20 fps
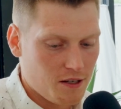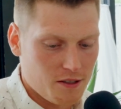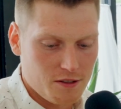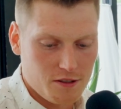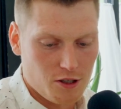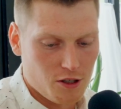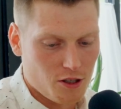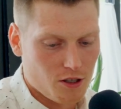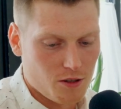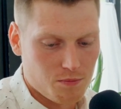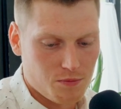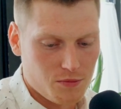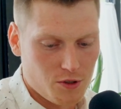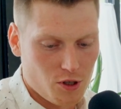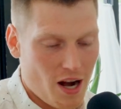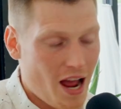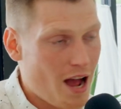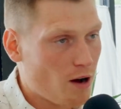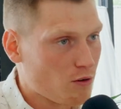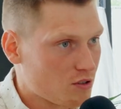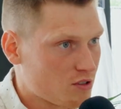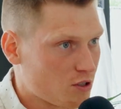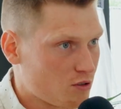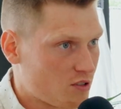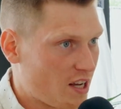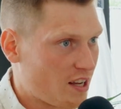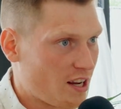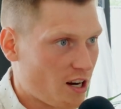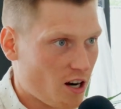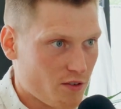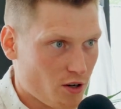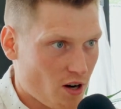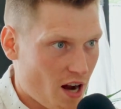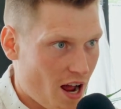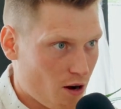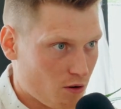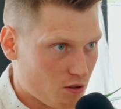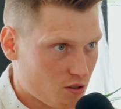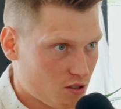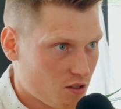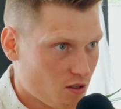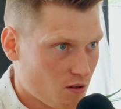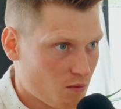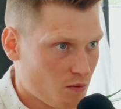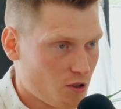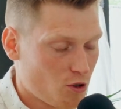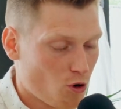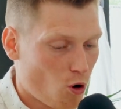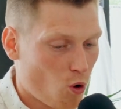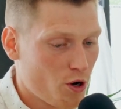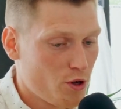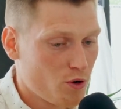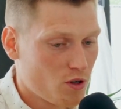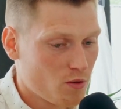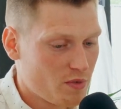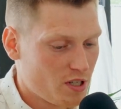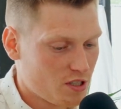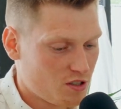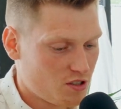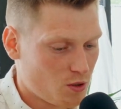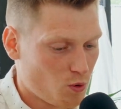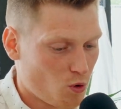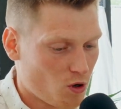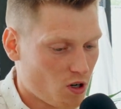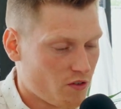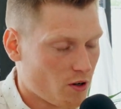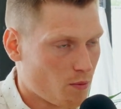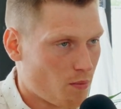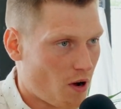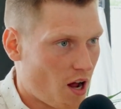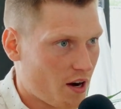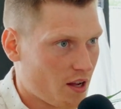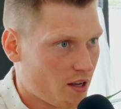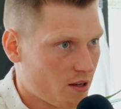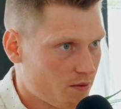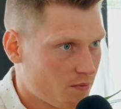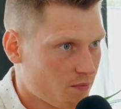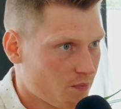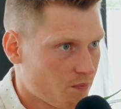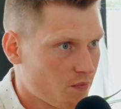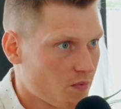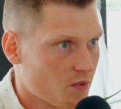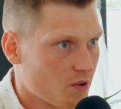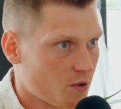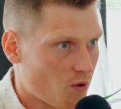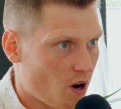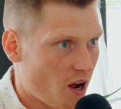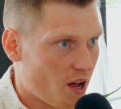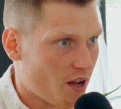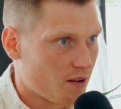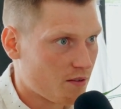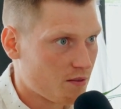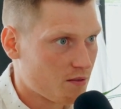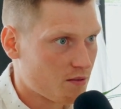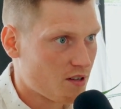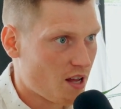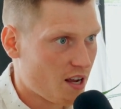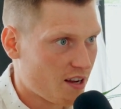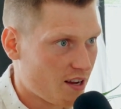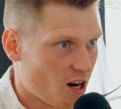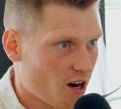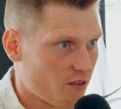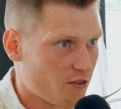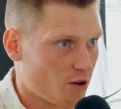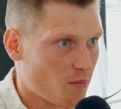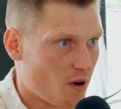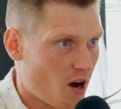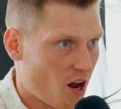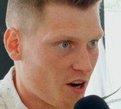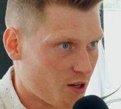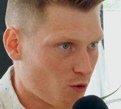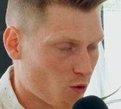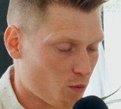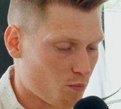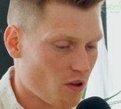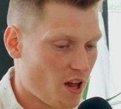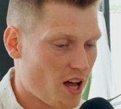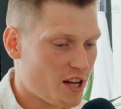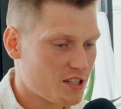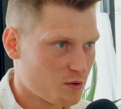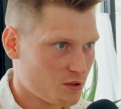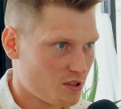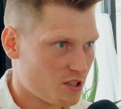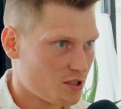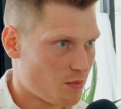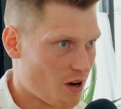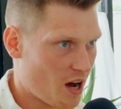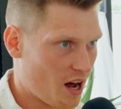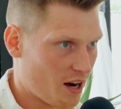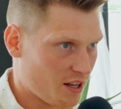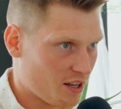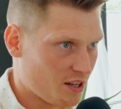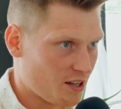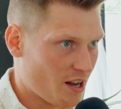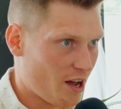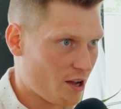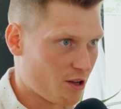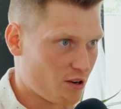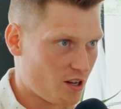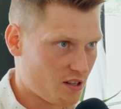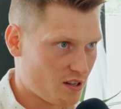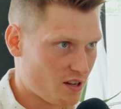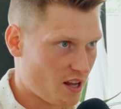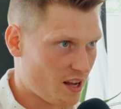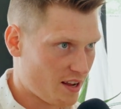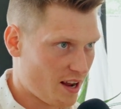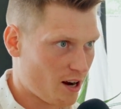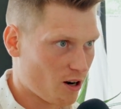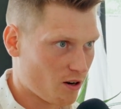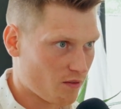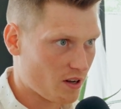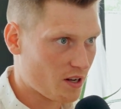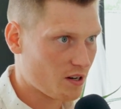your house. You take care of your house. Or you can be a steward of your body, right? Take care of your body. You were blessed with this body and now you need to take care of